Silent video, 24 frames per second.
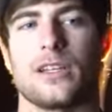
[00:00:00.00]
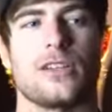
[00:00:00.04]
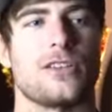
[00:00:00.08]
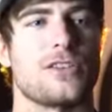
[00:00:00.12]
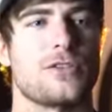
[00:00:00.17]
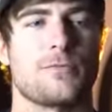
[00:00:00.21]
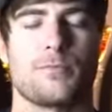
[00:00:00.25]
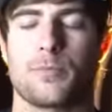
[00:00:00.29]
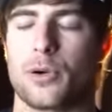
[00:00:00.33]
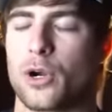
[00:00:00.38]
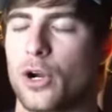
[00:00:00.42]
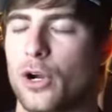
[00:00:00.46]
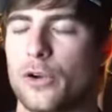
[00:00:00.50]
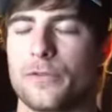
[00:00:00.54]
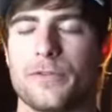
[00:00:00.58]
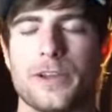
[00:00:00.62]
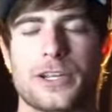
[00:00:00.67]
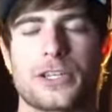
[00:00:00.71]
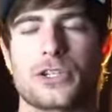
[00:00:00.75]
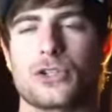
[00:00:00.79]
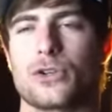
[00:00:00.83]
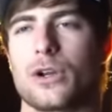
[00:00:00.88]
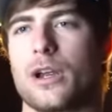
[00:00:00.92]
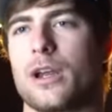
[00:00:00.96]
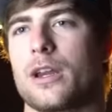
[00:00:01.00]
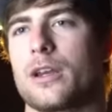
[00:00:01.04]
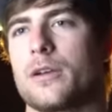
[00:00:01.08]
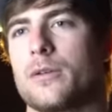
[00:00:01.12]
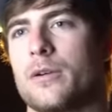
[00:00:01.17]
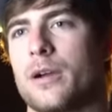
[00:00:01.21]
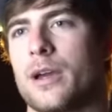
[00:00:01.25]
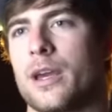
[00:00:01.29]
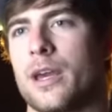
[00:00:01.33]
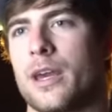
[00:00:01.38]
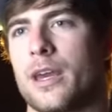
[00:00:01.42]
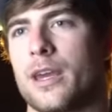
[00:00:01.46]
It's perfect
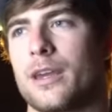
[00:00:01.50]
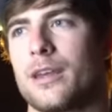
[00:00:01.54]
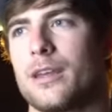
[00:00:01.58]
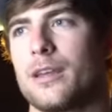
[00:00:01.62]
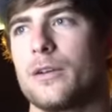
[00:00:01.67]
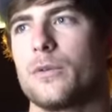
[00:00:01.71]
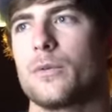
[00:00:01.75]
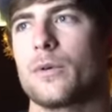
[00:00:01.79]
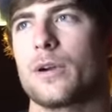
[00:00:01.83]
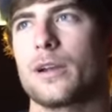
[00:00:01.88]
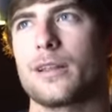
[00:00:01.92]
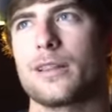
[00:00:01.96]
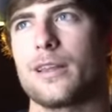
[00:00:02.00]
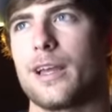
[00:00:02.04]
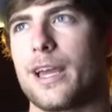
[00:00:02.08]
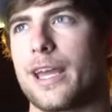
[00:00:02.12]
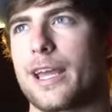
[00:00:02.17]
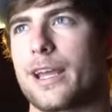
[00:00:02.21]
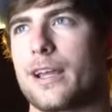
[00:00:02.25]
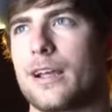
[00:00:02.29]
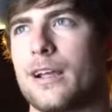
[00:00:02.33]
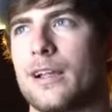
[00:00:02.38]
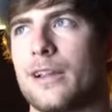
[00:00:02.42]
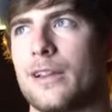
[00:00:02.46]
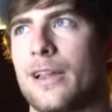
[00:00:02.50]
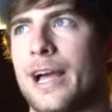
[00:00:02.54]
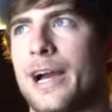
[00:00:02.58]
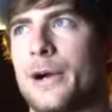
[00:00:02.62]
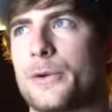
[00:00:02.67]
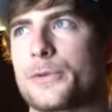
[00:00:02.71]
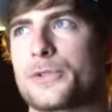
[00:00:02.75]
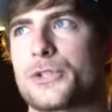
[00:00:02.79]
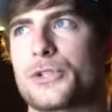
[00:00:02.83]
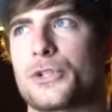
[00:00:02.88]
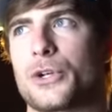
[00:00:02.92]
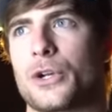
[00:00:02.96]
straightaway. We're in like
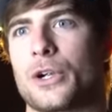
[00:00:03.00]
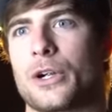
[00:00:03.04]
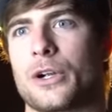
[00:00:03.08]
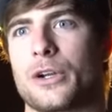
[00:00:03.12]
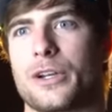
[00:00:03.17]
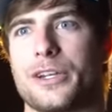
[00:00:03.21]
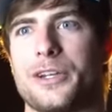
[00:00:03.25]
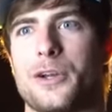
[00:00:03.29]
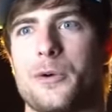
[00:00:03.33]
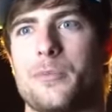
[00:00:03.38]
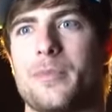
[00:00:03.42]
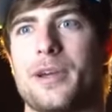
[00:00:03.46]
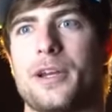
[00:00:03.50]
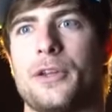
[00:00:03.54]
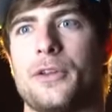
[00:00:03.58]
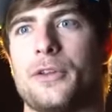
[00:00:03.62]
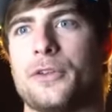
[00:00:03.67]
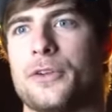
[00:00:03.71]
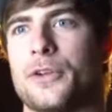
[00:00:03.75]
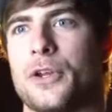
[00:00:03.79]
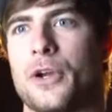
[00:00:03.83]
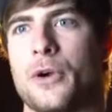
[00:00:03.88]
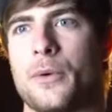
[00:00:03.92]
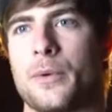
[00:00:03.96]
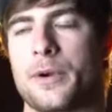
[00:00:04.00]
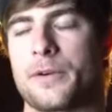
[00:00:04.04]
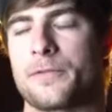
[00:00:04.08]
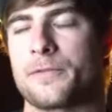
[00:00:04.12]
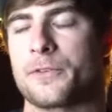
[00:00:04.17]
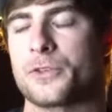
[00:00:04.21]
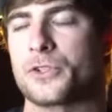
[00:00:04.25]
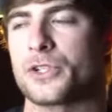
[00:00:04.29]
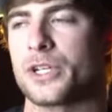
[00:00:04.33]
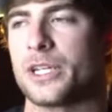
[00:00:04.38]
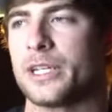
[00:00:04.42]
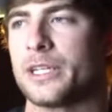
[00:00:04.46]
Gloucester, you know, middle of nowhere,
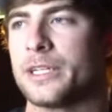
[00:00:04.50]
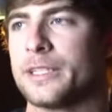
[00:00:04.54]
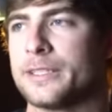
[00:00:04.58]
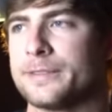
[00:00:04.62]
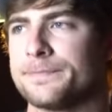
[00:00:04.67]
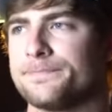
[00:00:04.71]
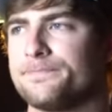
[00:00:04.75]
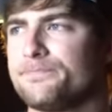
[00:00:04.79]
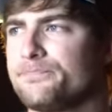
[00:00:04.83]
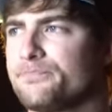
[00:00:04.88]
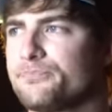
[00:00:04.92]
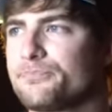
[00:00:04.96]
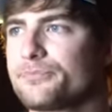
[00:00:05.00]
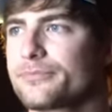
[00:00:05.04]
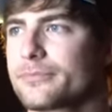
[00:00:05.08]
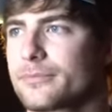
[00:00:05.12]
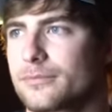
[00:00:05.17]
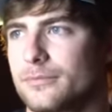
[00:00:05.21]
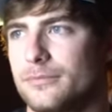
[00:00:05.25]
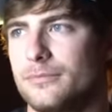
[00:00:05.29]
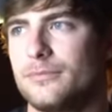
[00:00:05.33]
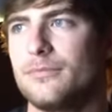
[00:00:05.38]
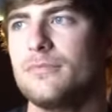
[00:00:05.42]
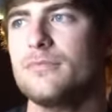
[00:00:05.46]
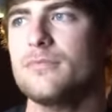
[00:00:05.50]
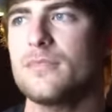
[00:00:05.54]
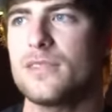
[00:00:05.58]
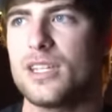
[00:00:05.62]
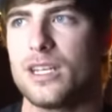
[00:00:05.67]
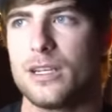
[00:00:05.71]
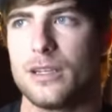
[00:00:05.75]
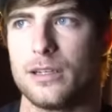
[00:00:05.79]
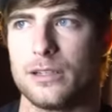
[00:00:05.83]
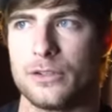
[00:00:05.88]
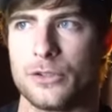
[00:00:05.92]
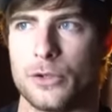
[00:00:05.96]
Virginia.
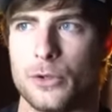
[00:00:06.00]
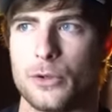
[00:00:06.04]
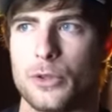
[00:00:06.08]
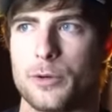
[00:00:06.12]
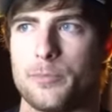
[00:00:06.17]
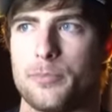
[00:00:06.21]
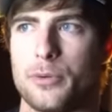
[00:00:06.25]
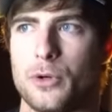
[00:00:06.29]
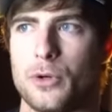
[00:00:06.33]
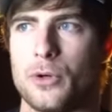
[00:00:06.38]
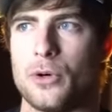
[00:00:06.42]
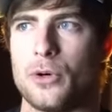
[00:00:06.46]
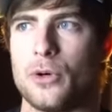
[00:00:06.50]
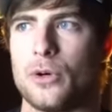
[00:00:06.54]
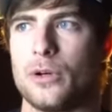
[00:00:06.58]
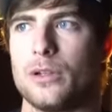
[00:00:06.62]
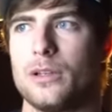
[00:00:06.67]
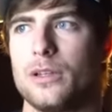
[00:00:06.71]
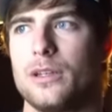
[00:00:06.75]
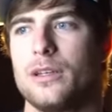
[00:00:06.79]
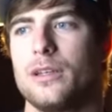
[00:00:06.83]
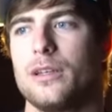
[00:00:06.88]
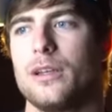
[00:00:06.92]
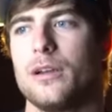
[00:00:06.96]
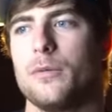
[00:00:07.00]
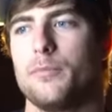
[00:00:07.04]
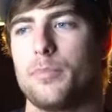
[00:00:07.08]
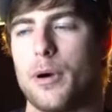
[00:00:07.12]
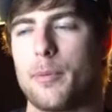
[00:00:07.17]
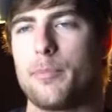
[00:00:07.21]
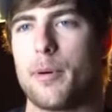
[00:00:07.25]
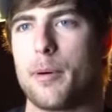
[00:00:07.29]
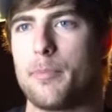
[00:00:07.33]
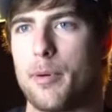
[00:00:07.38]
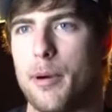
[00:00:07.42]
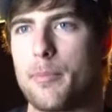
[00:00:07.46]
Do the pull,
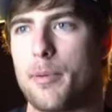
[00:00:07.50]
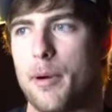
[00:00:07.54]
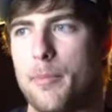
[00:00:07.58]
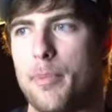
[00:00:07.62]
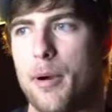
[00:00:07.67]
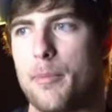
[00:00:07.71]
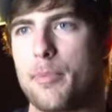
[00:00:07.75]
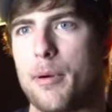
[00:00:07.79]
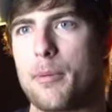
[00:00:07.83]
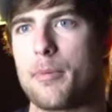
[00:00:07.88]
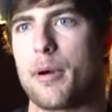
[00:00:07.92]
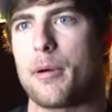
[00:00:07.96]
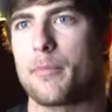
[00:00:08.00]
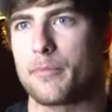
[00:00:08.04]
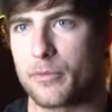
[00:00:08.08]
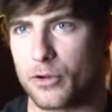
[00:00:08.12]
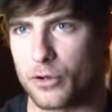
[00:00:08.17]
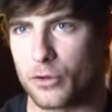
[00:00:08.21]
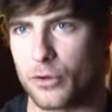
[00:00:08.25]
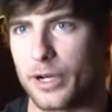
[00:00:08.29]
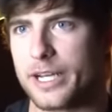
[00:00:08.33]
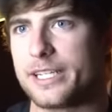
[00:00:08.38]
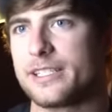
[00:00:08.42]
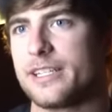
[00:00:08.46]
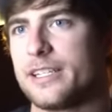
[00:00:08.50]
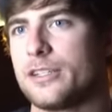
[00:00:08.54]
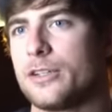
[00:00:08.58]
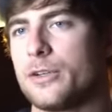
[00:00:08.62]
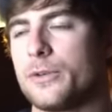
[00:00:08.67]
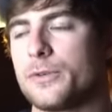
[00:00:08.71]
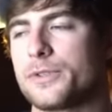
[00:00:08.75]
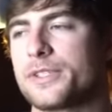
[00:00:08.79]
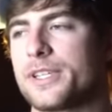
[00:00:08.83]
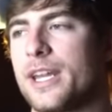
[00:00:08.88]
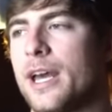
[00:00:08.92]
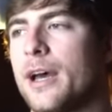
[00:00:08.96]
bump, bump, bump, bump, bump, bump, bump, crazy
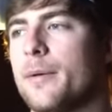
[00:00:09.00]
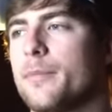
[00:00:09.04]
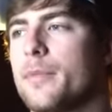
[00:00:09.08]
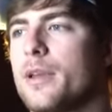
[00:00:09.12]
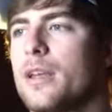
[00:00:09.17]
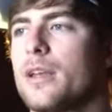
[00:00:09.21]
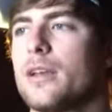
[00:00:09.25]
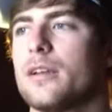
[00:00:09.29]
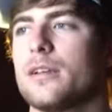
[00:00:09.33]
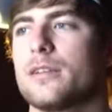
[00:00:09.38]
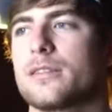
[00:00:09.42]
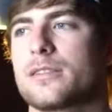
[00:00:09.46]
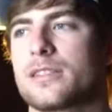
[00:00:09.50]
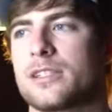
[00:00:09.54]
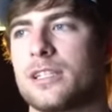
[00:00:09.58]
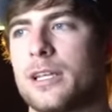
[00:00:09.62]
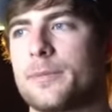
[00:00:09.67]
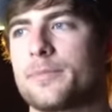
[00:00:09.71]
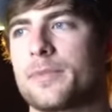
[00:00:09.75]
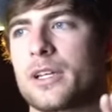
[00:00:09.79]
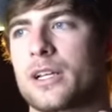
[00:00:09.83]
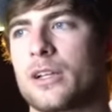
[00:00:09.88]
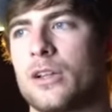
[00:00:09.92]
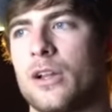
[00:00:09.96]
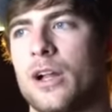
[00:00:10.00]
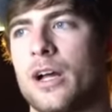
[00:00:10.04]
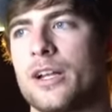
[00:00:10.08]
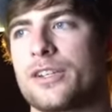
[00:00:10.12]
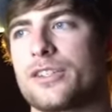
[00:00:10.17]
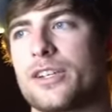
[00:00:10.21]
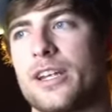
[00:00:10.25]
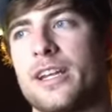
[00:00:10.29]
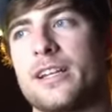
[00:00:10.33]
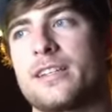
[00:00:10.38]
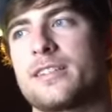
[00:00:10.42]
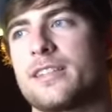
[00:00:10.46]
two-step, slip the
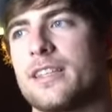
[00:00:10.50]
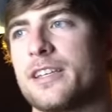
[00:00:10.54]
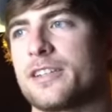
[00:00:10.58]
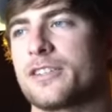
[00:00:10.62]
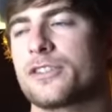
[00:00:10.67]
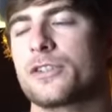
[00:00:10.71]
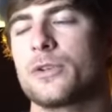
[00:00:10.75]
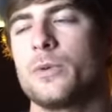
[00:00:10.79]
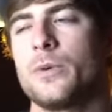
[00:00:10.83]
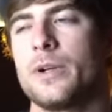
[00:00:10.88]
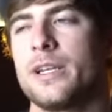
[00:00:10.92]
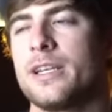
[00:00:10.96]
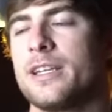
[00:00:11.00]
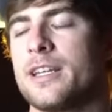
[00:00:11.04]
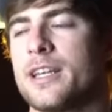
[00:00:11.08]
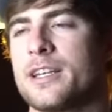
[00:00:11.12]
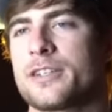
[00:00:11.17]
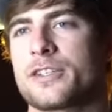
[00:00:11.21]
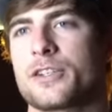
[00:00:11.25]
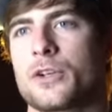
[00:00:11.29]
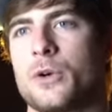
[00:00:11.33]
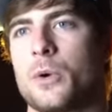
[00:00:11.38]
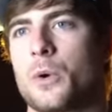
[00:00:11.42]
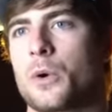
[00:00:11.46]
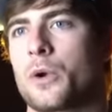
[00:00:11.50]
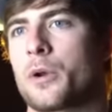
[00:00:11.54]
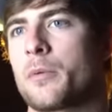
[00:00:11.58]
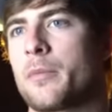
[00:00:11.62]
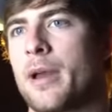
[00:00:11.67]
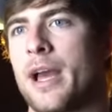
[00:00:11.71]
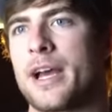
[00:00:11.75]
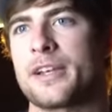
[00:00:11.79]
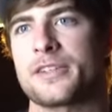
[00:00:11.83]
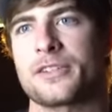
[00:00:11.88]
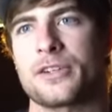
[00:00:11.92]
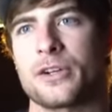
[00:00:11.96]
clutch. It's this twin disc
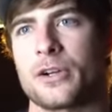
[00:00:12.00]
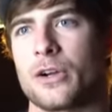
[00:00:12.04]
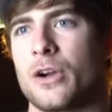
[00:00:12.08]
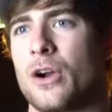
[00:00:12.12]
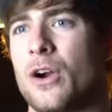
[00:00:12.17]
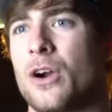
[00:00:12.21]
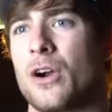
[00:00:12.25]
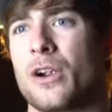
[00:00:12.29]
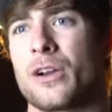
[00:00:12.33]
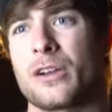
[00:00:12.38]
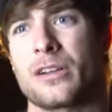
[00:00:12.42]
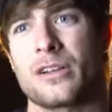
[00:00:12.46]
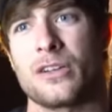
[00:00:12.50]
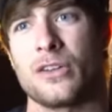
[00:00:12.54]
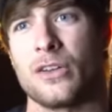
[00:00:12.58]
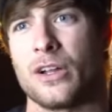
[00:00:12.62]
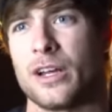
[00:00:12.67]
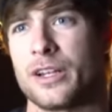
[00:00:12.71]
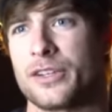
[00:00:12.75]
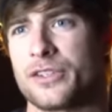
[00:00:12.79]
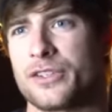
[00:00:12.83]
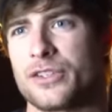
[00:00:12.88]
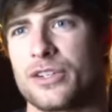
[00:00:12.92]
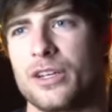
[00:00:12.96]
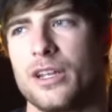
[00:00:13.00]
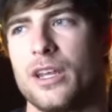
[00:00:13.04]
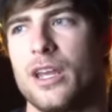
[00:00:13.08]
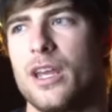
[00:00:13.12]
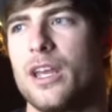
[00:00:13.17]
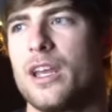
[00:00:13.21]
quartermaster hard clutch.